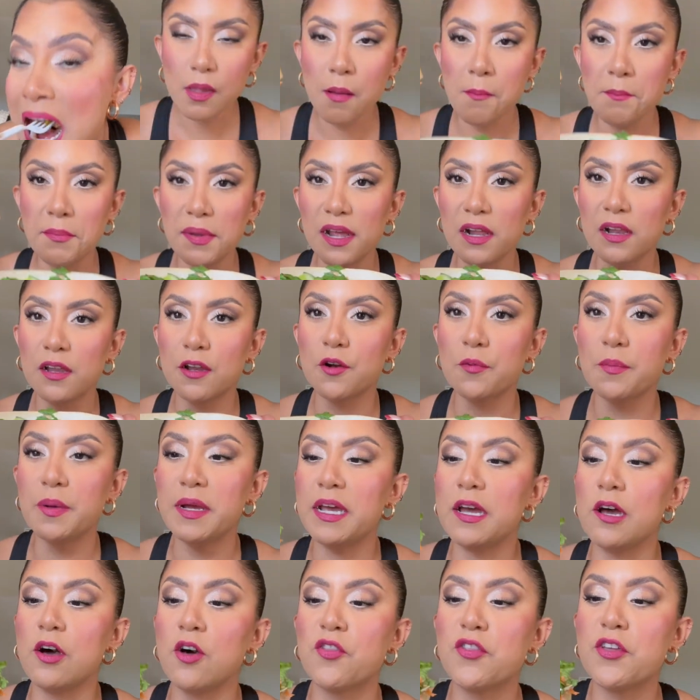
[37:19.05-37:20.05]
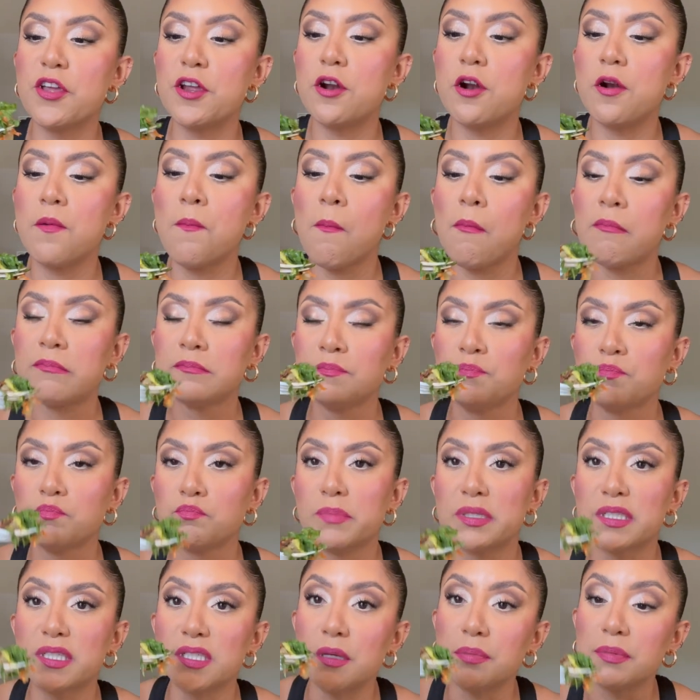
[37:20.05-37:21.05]
Be a little bit healthier,
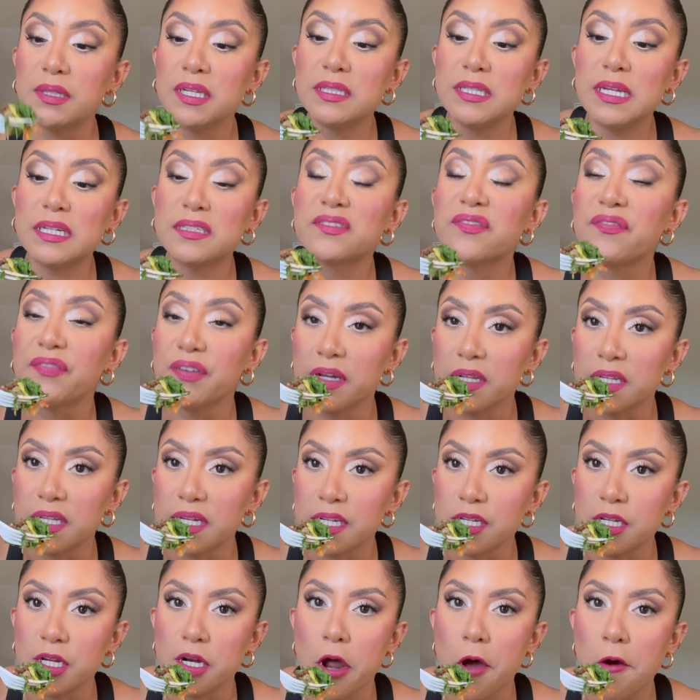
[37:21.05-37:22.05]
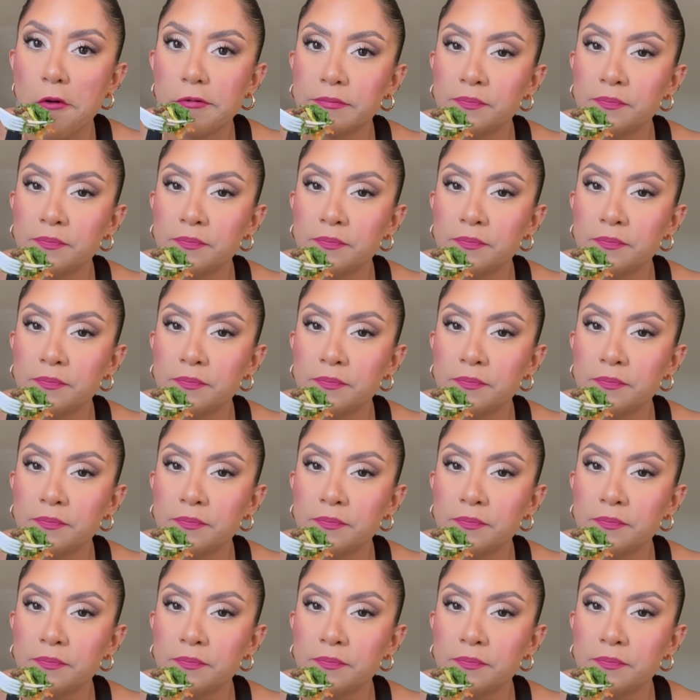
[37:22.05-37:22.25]
but something that's filling, you know?